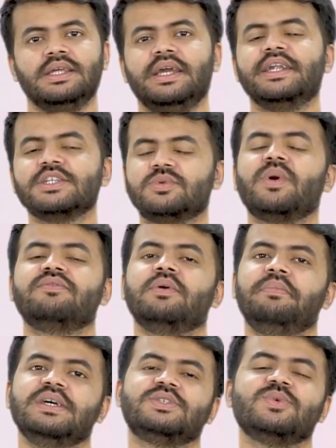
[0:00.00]
it is one of the
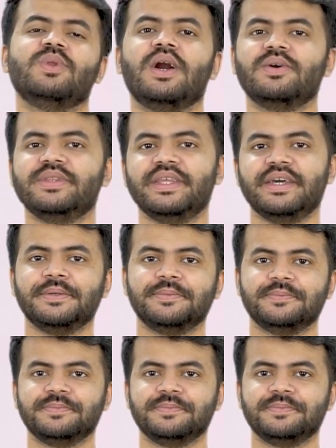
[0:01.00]
best tools out there.